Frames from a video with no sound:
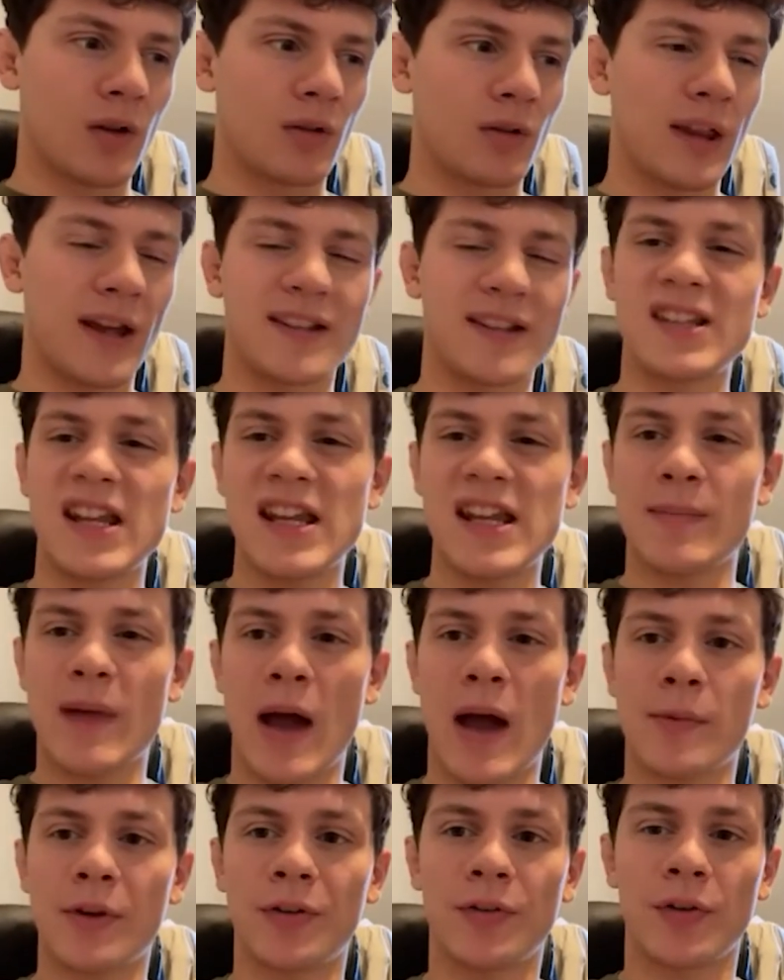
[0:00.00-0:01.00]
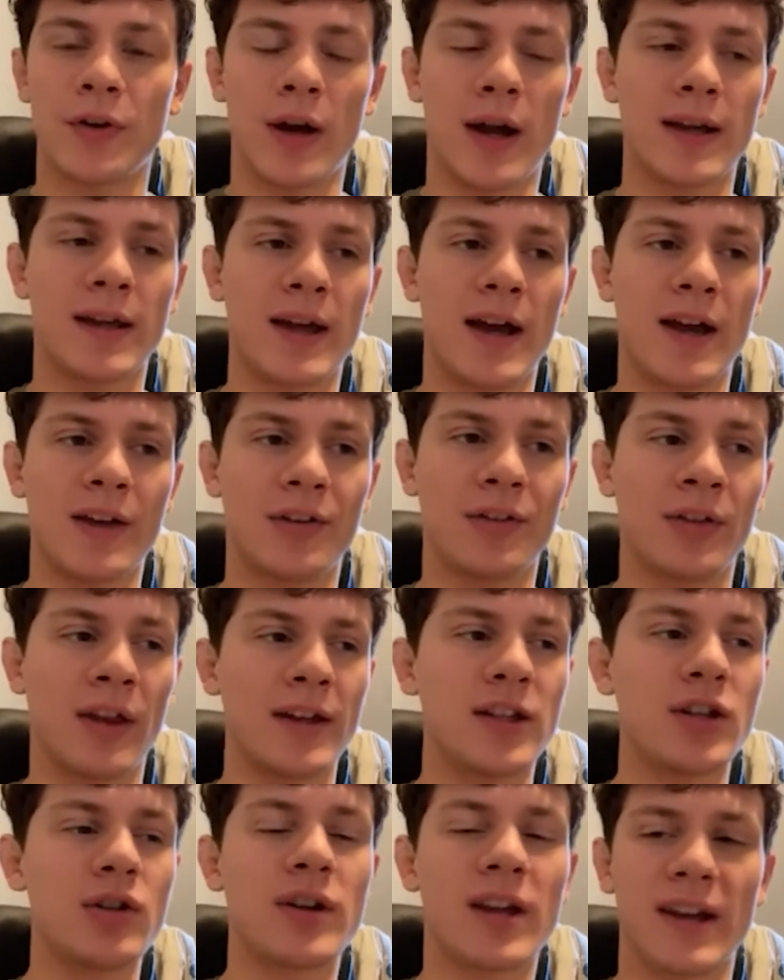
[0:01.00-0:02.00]
like team atmosphere, I guess,
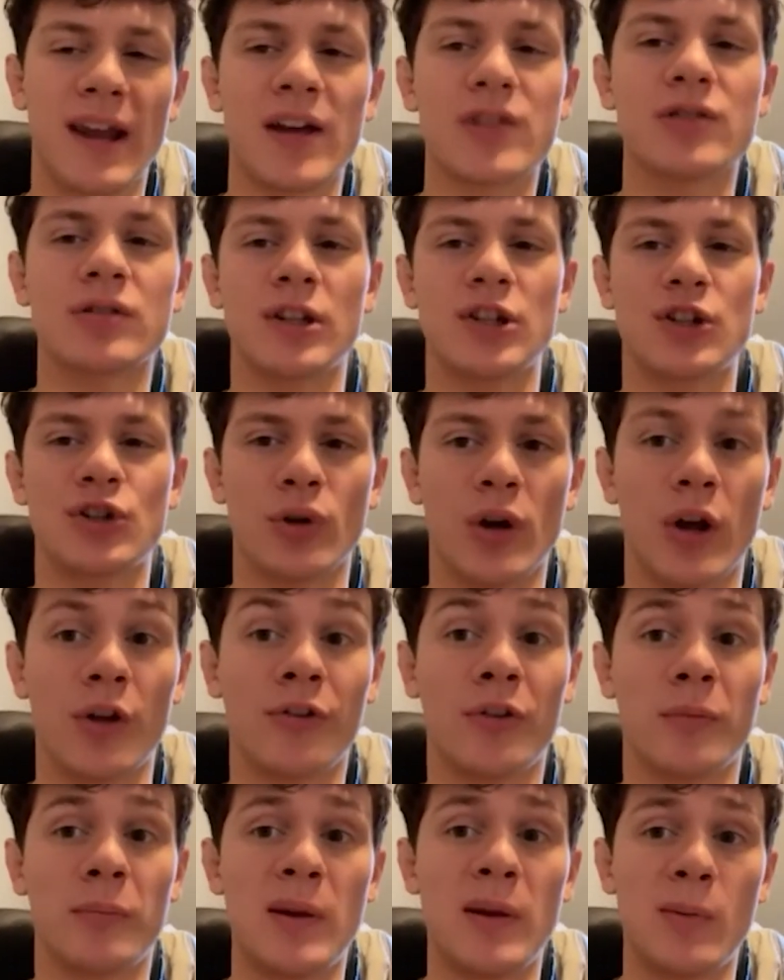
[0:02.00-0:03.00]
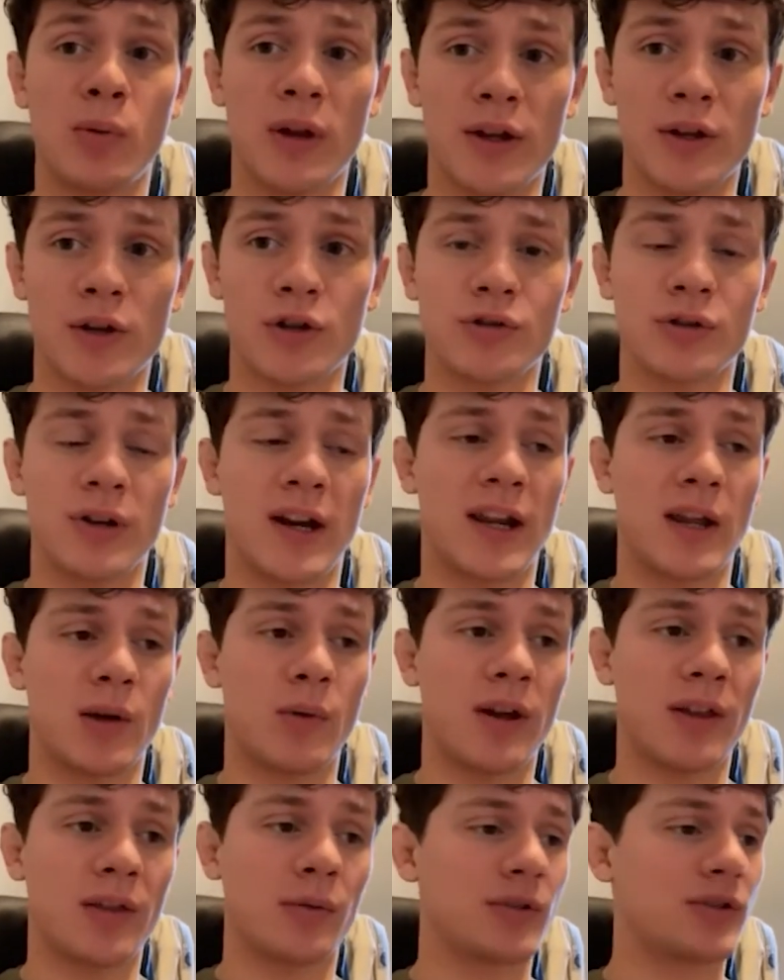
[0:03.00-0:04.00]
like you can actually trust the people that you're training
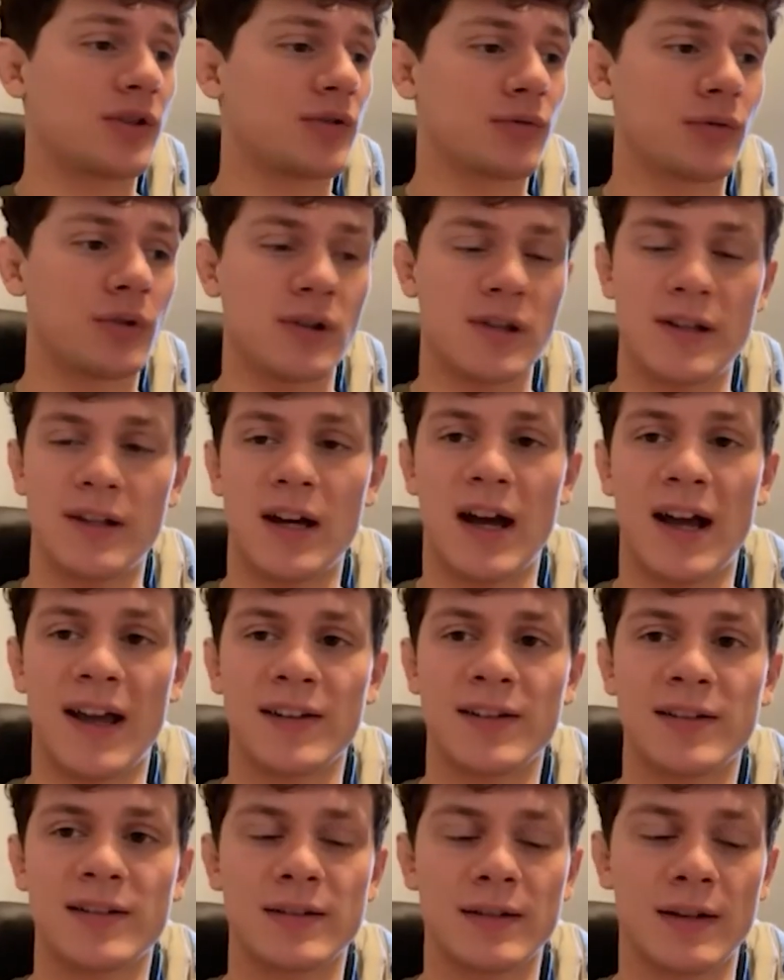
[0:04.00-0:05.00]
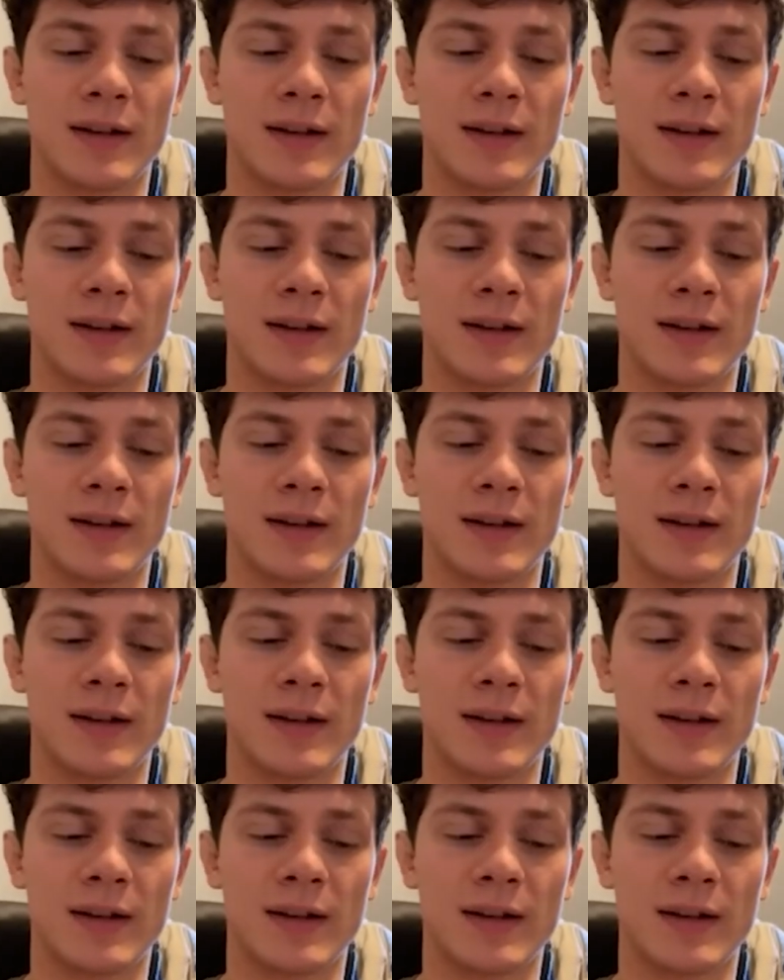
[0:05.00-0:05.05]
with, which is really nice.